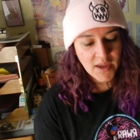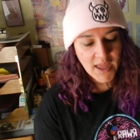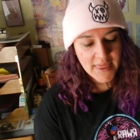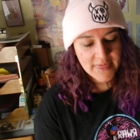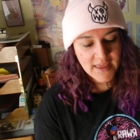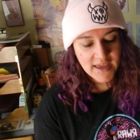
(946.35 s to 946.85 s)

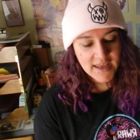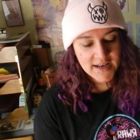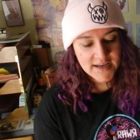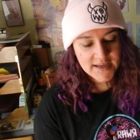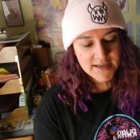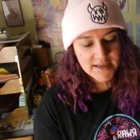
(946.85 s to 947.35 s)
and
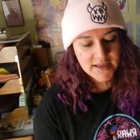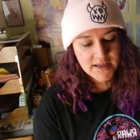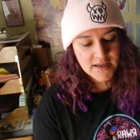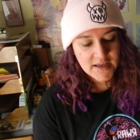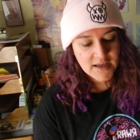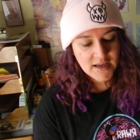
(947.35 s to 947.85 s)
then
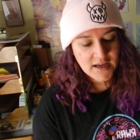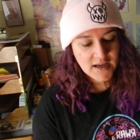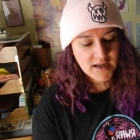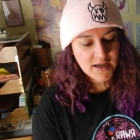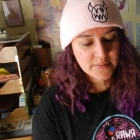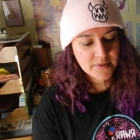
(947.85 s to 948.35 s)

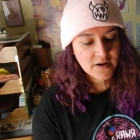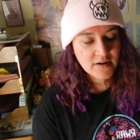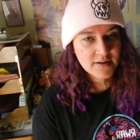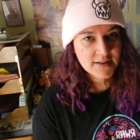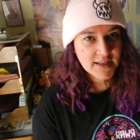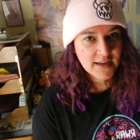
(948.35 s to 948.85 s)
um,
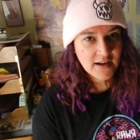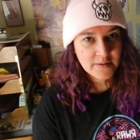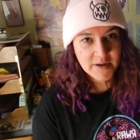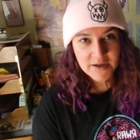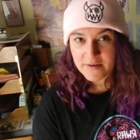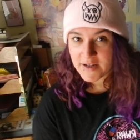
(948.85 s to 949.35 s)
currently
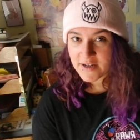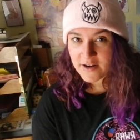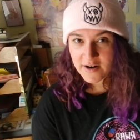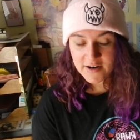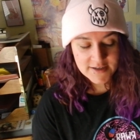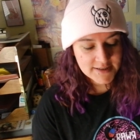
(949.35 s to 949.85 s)
on my credit
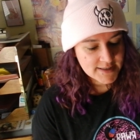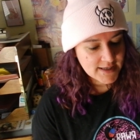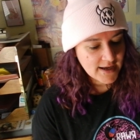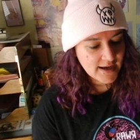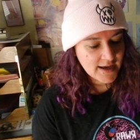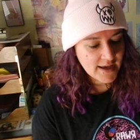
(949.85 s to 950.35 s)
cards
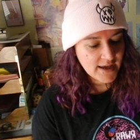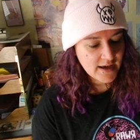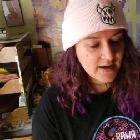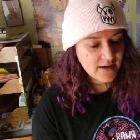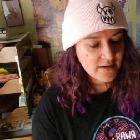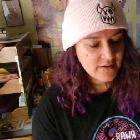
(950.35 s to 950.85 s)
I
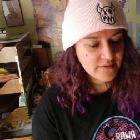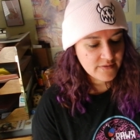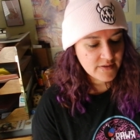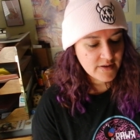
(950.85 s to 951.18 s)
have